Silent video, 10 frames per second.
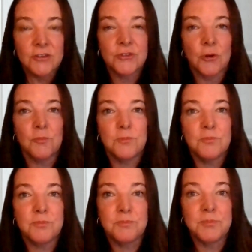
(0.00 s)
So
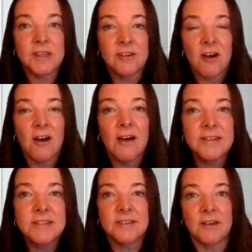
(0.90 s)

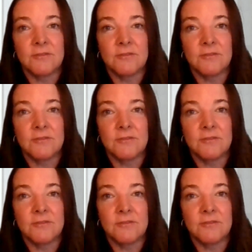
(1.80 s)
because